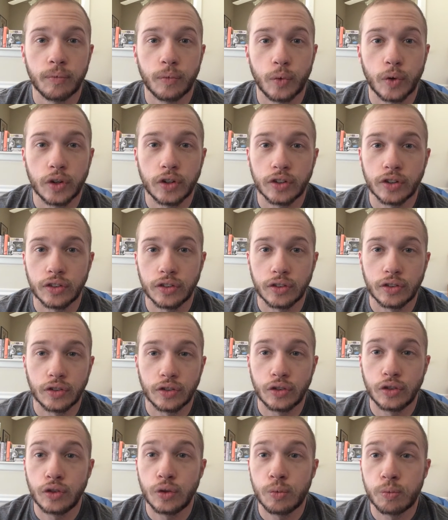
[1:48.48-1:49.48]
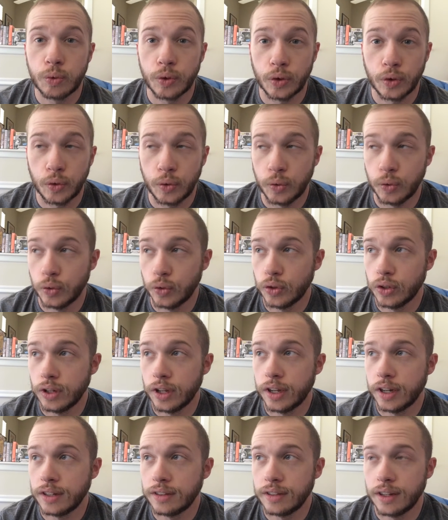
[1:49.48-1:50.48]
which is super cool,
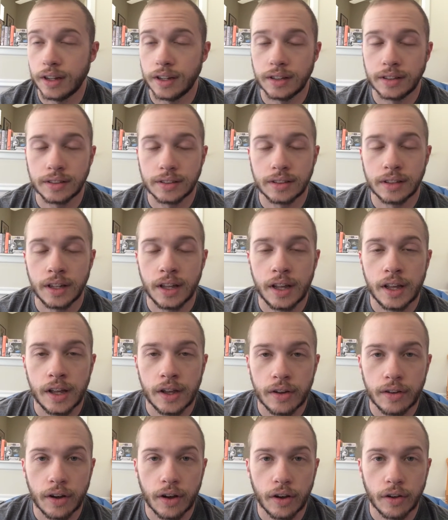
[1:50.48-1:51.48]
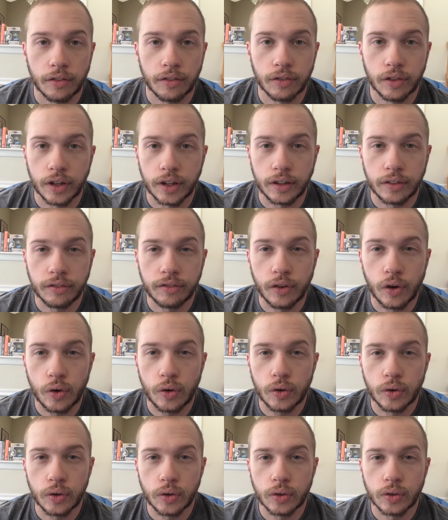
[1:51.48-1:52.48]
and it takes like
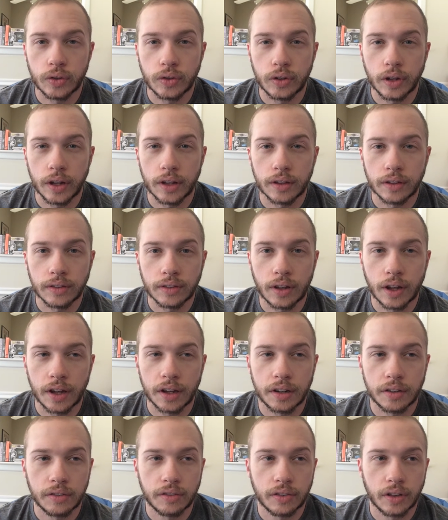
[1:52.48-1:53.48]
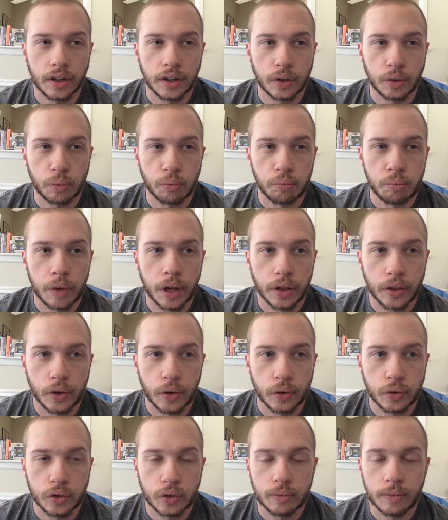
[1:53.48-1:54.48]
vocals and this kind of like
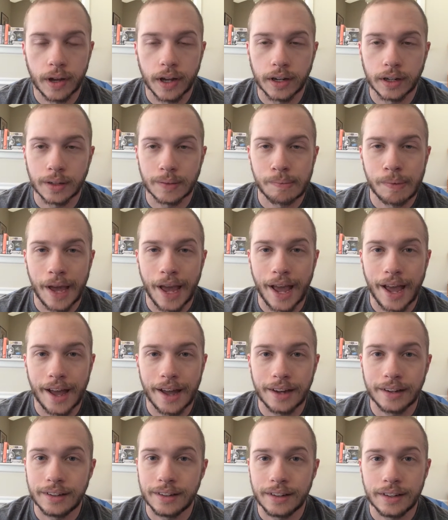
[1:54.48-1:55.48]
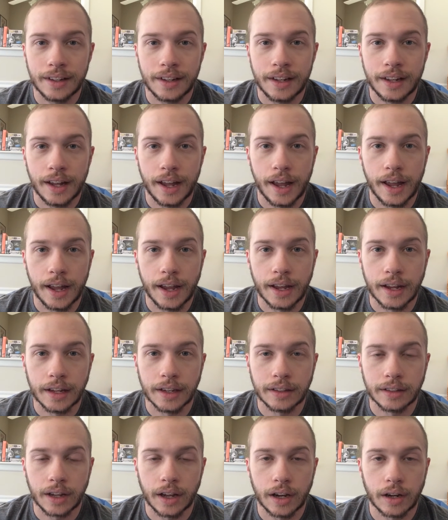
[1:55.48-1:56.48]
melodramatic pad
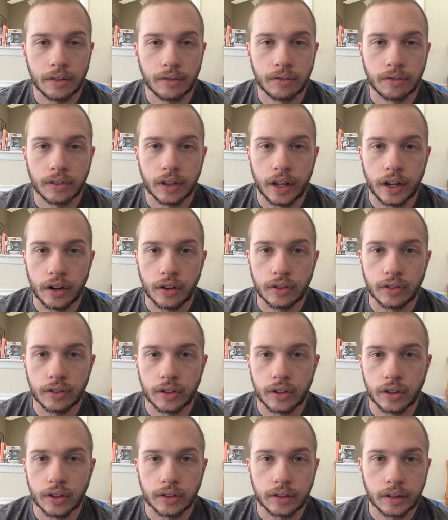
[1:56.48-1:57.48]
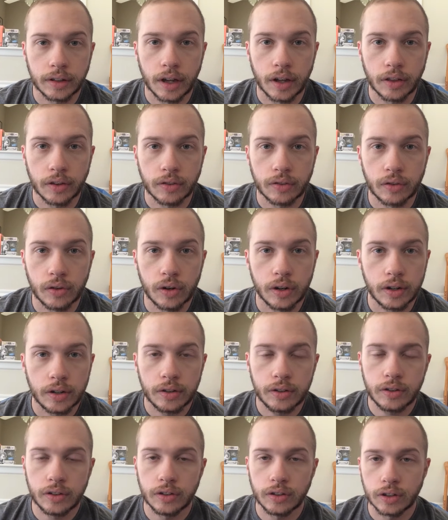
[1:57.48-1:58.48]
and kind of layers it all together for you,
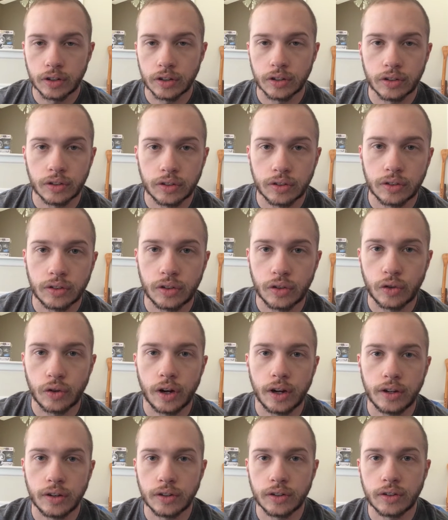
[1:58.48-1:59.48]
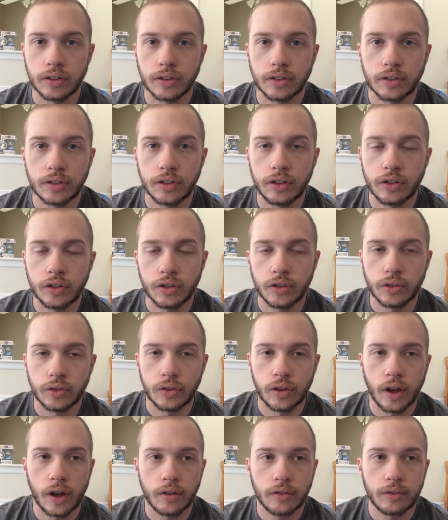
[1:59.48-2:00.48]
and you can just create your new
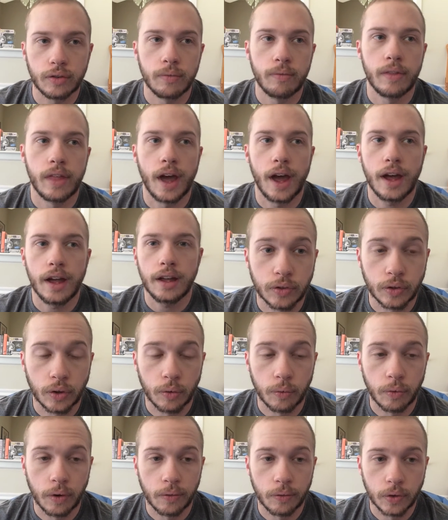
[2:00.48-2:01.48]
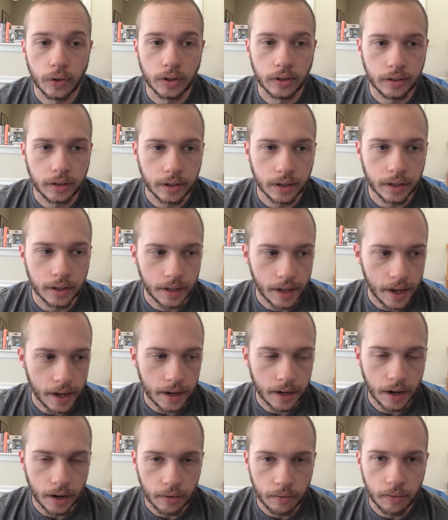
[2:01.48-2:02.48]
sound from that. So I'm really digging
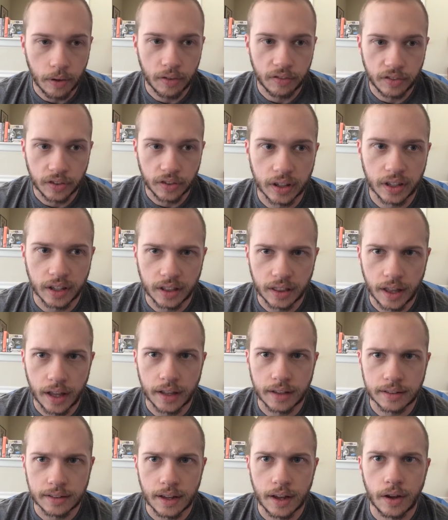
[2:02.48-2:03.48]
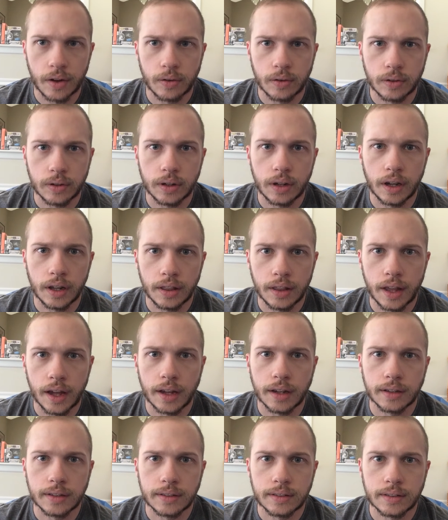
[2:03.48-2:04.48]
that. I like that sound and
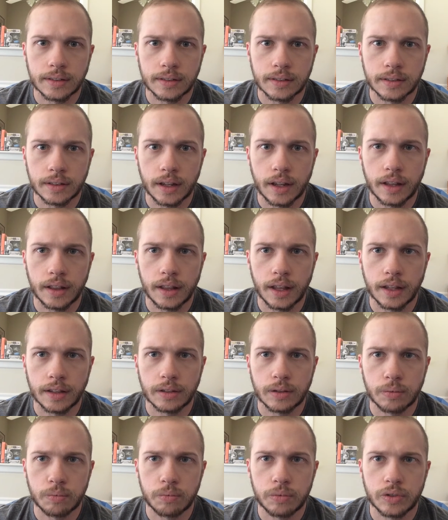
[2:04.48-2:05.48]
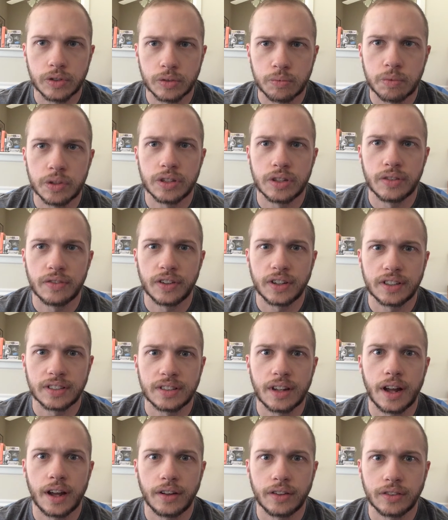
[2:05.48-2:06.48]
that specific
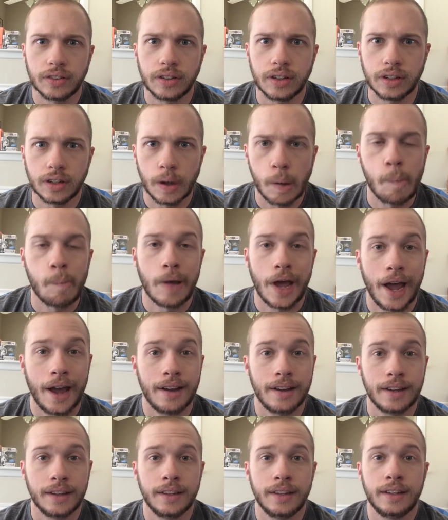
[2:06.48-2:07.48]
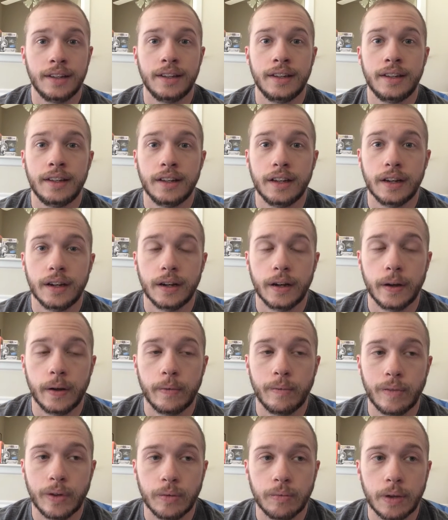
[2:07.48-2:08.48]
style is going to come back
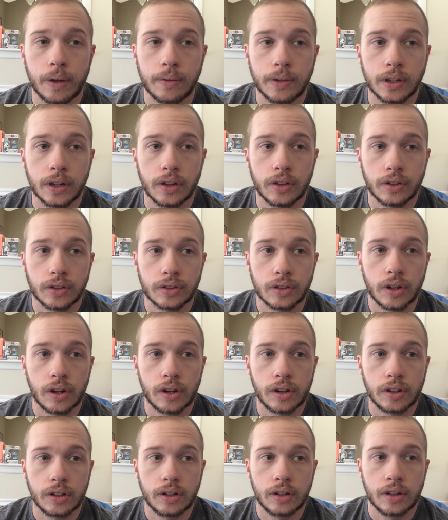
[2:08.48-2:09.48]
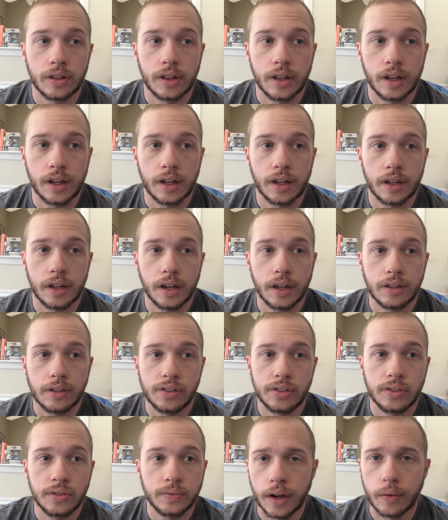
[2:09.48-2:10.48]
in maybe another song that I
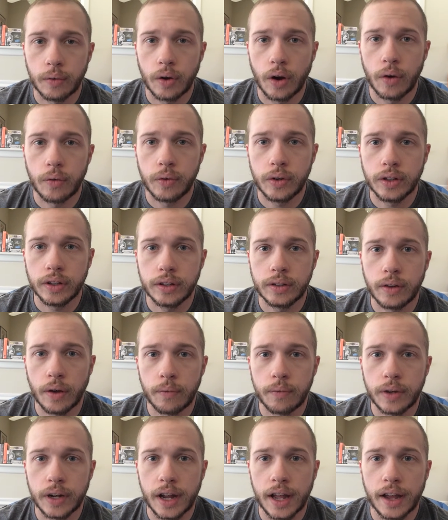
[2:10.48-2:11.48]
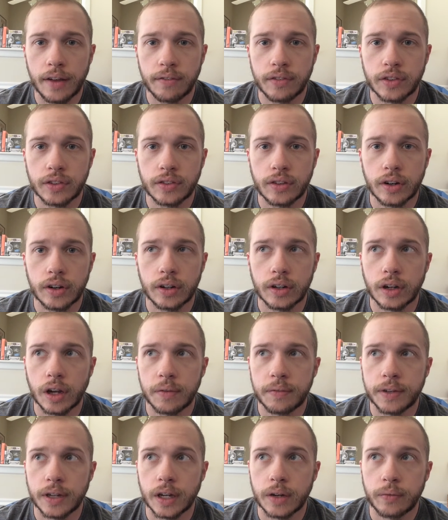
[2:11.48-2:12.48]
do. I'm going to have to start
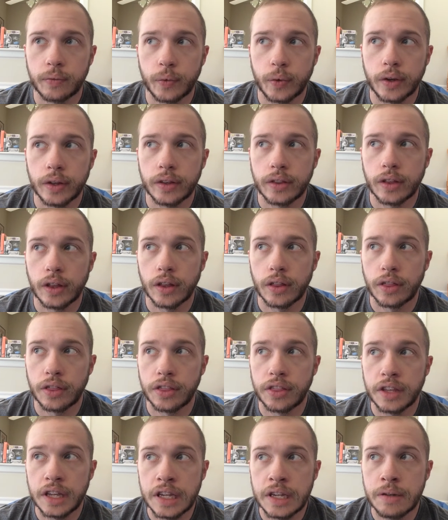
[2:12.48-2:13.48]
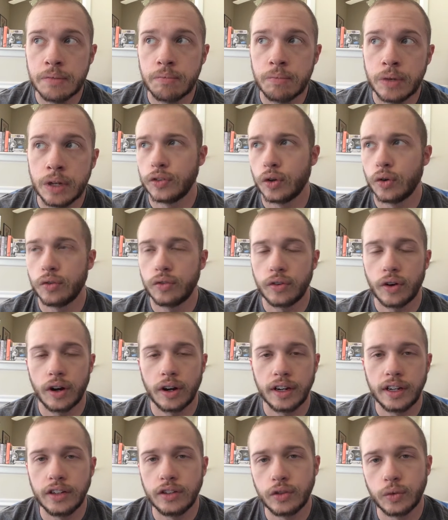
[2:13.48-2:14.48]
coming up with a theme. So
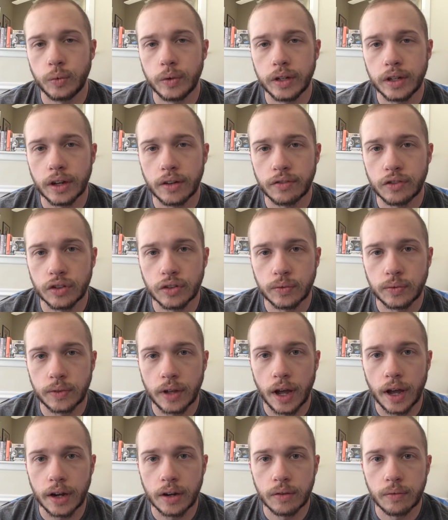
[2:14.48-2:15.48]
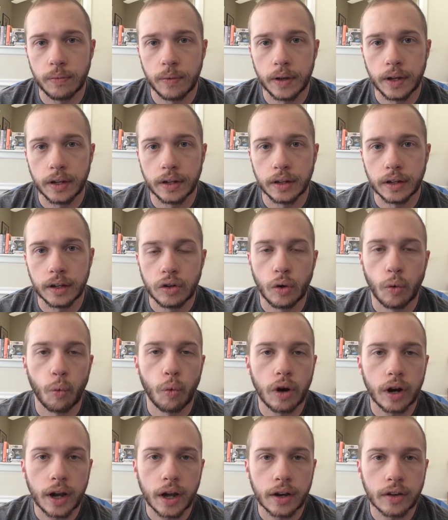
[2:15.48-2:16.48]
far each week I've just kind of been,
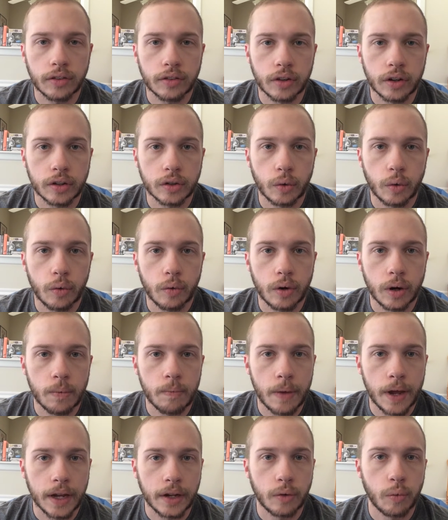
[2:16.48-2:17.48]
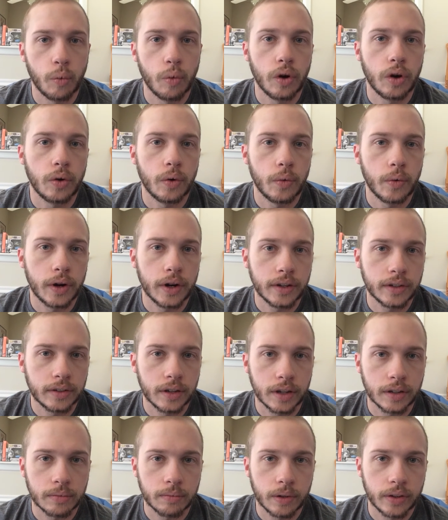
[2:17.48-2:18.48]
what kind of song do I want to make? What do I want to
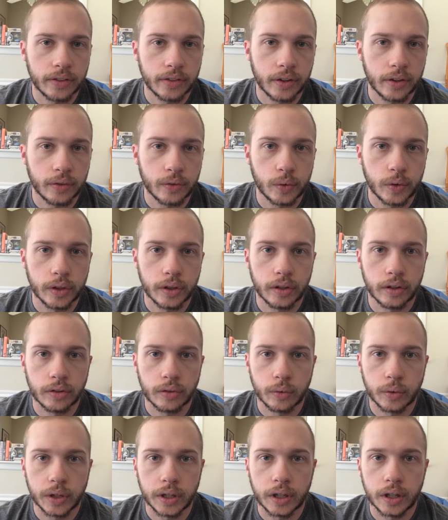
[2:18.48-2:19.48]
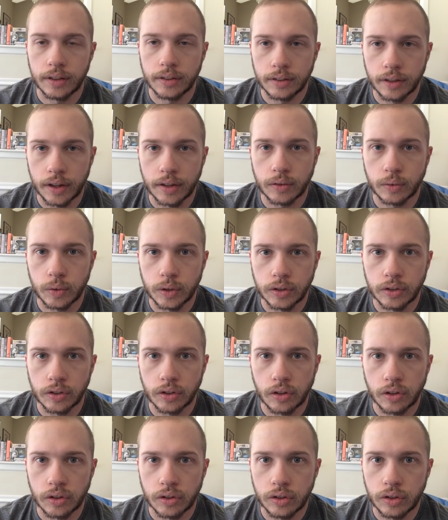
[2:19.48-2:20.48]
test myself with this week? This last week took
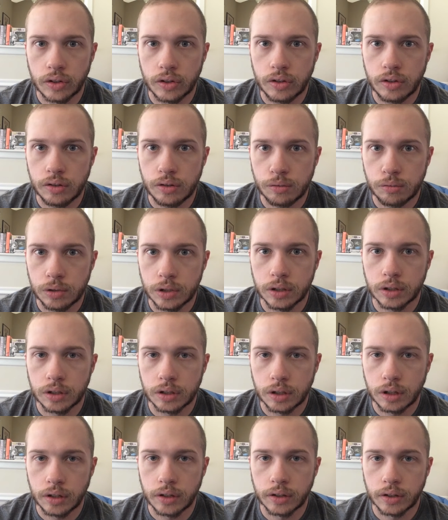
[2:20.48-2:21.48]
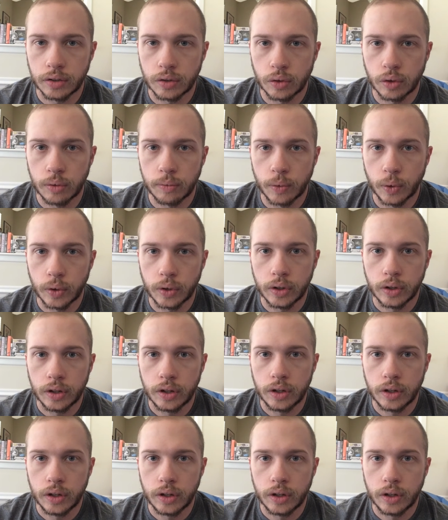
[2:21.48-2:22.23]
a little bit longer than normal